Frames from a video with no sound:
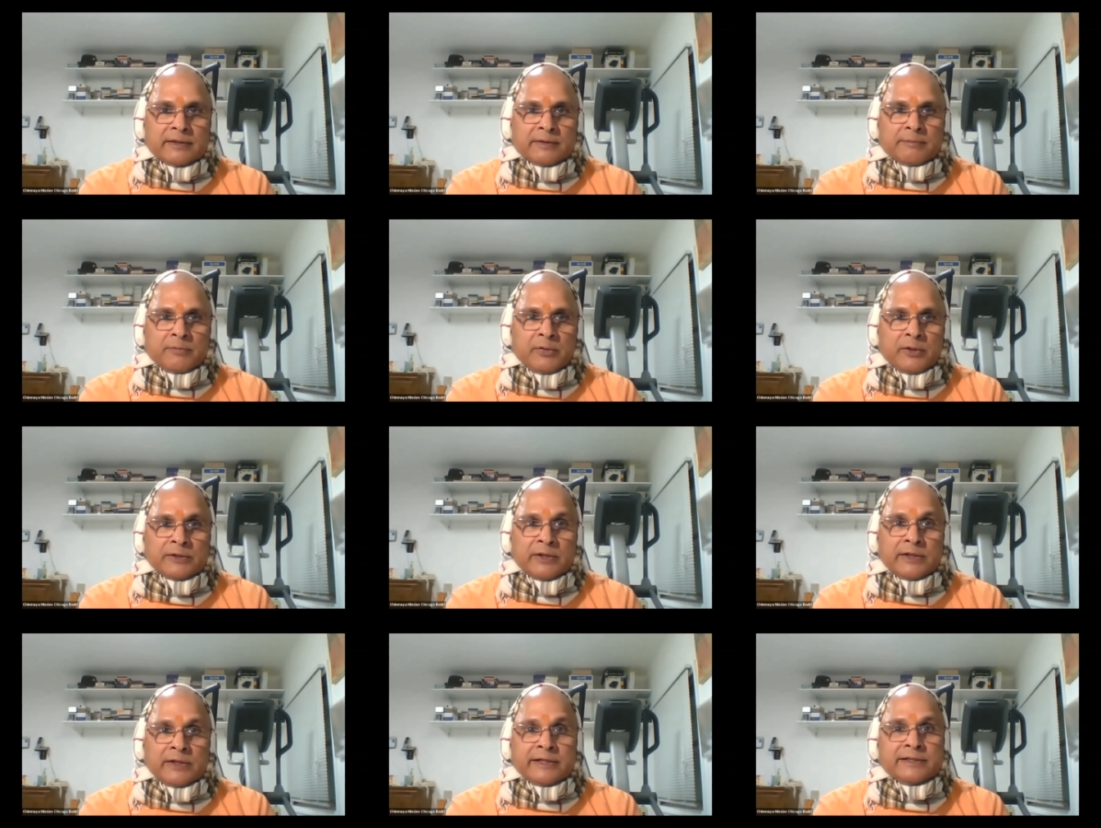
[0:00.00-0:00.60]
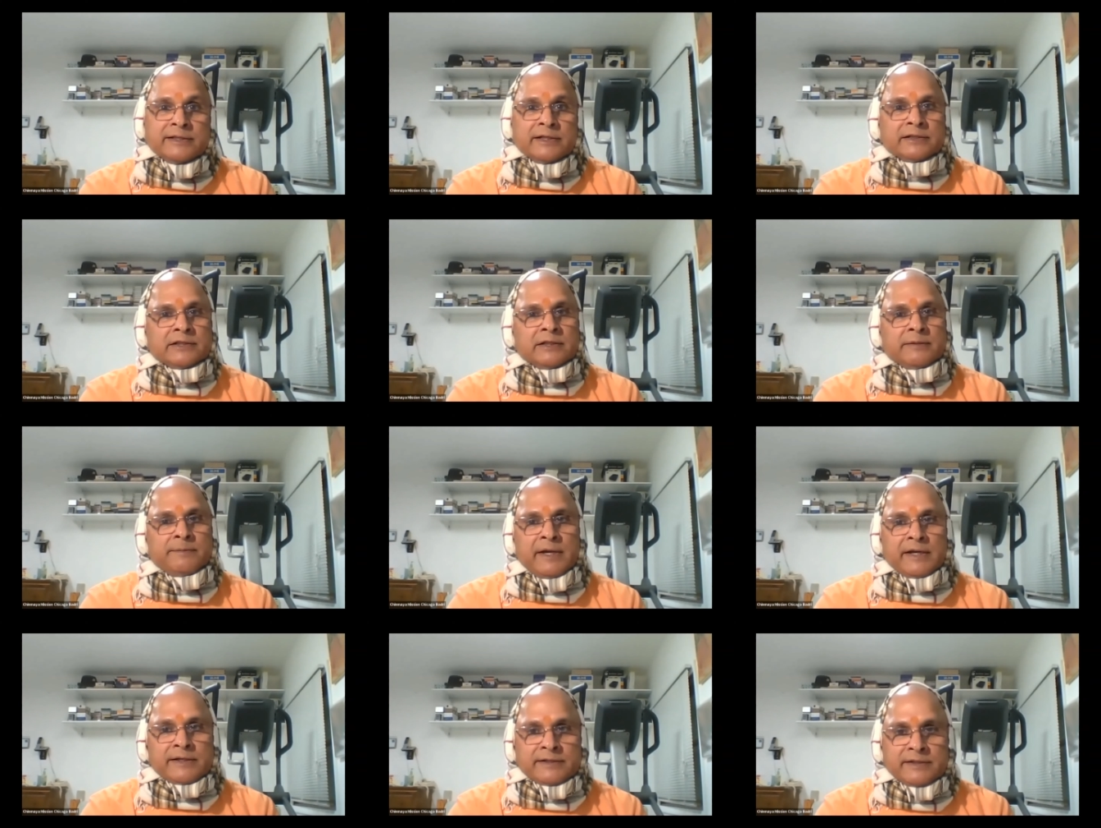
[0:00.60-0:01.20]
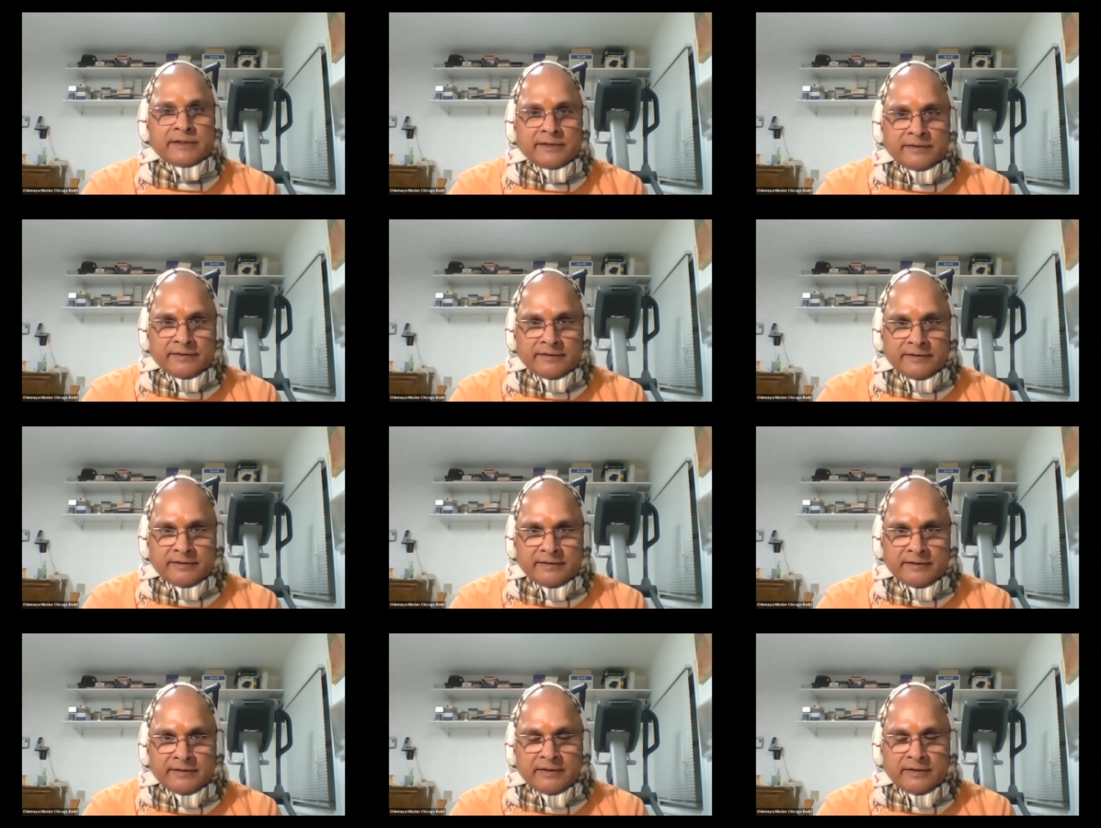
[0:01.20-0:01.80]
for the results of action,
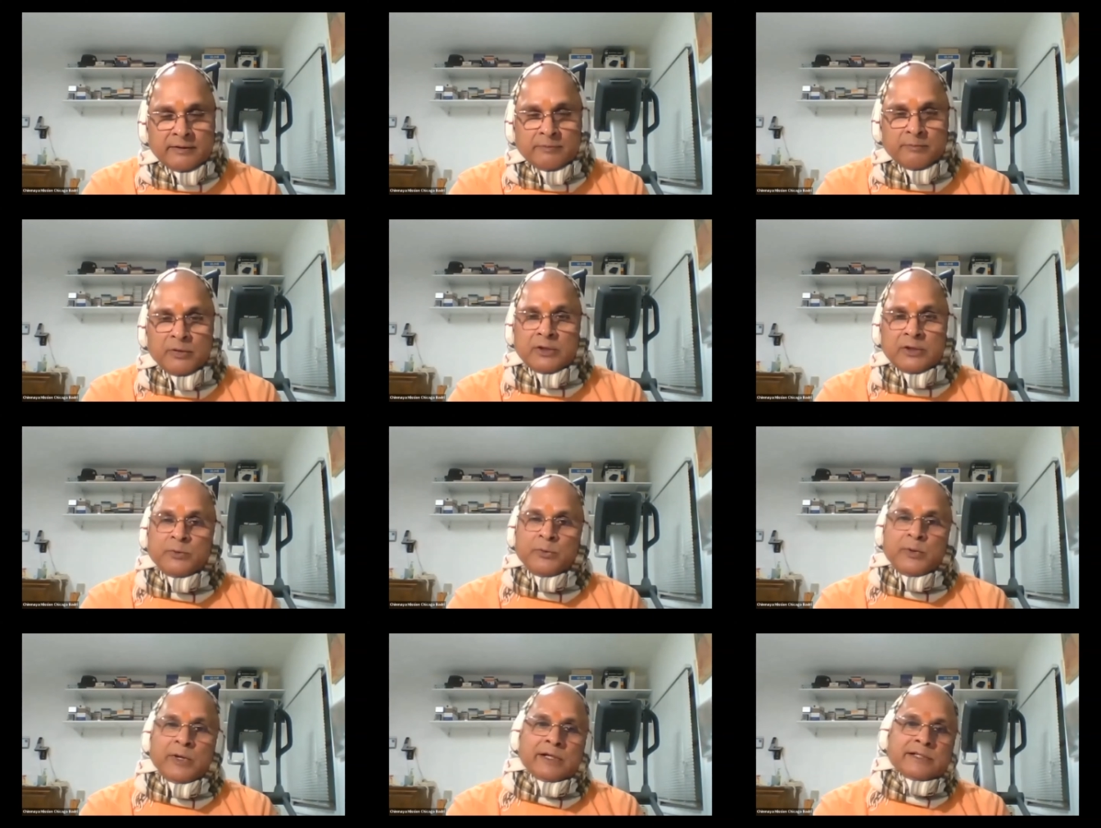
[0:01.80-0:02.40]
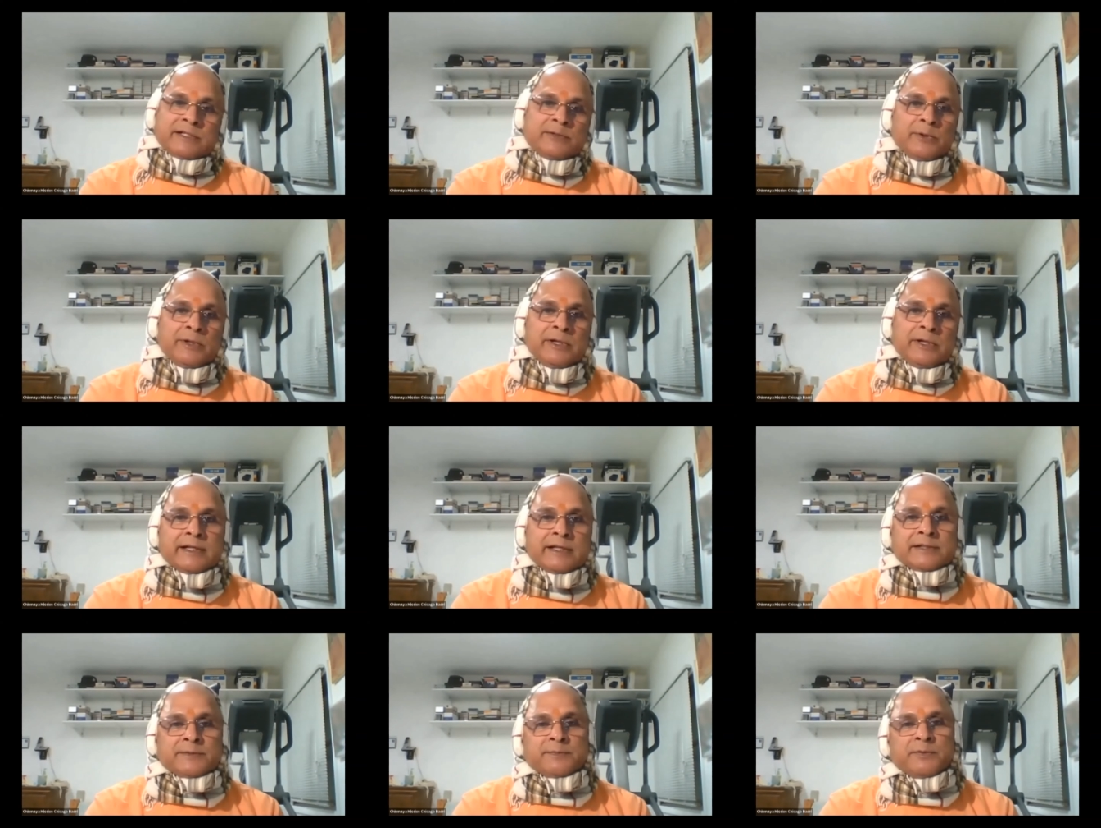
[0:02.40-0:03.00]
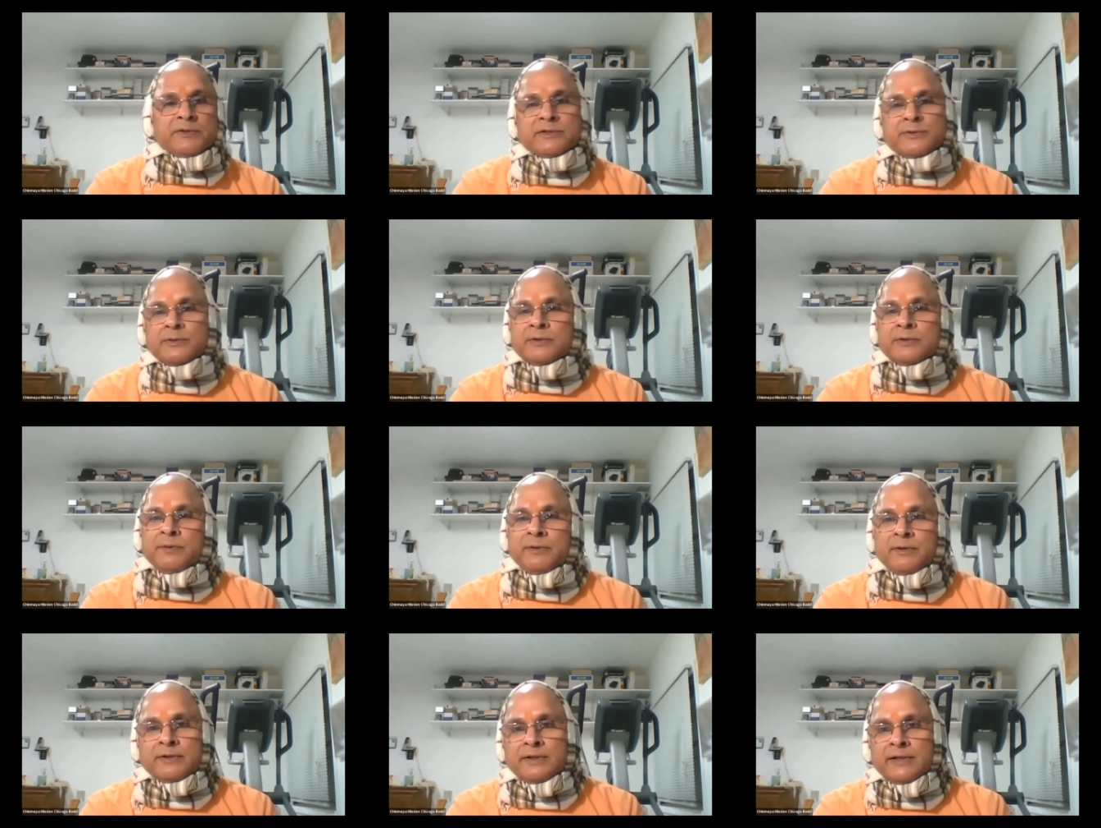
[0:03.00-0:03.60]
but we are surely responsible
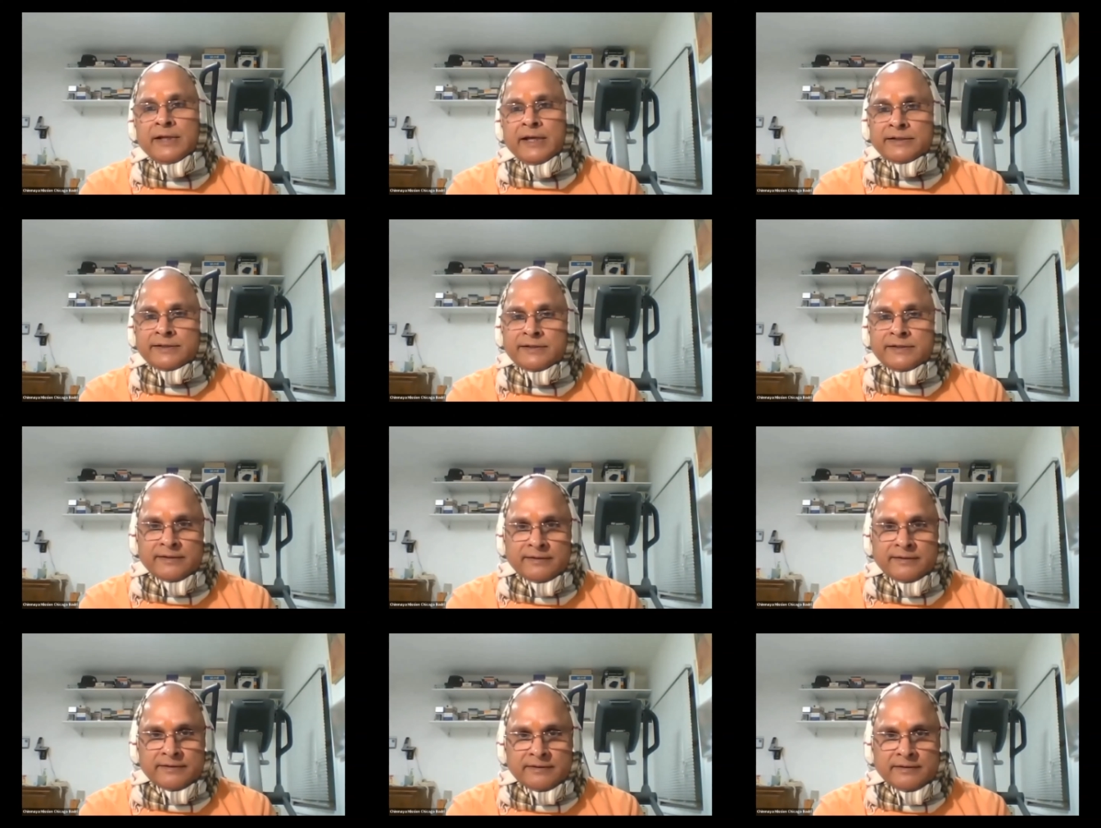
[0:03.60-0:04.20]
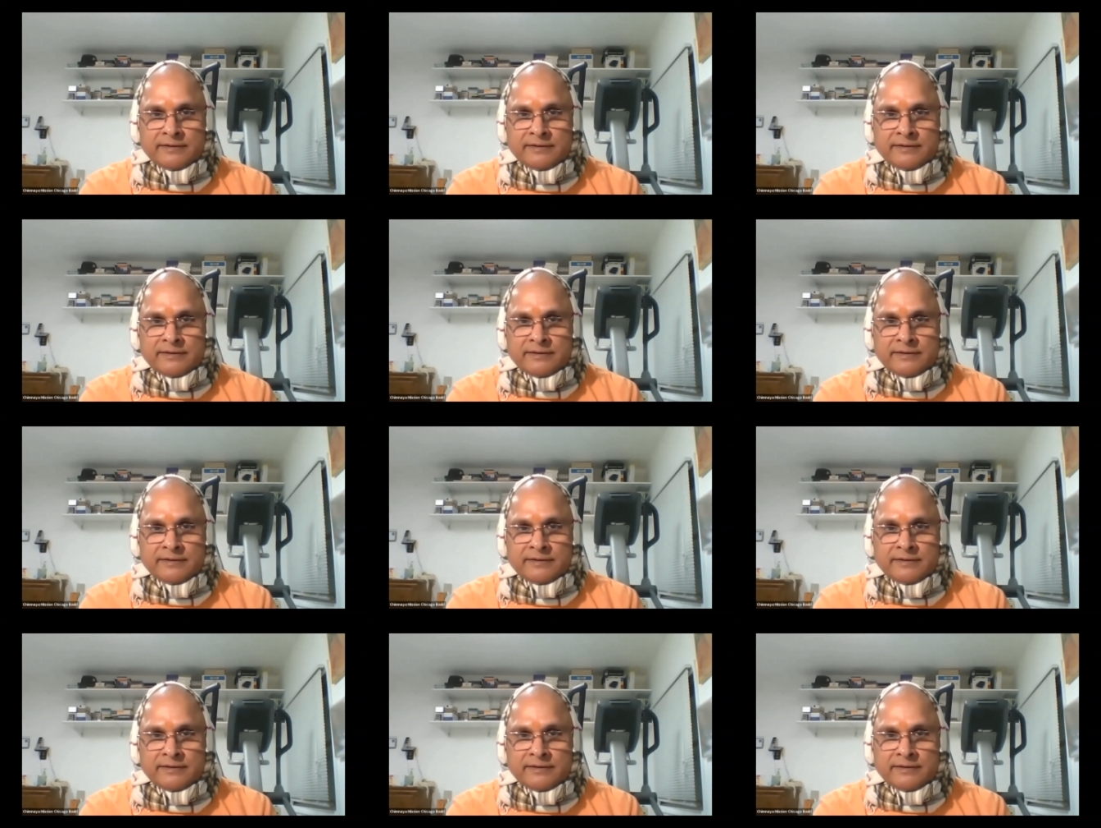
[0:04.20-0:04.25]
for the action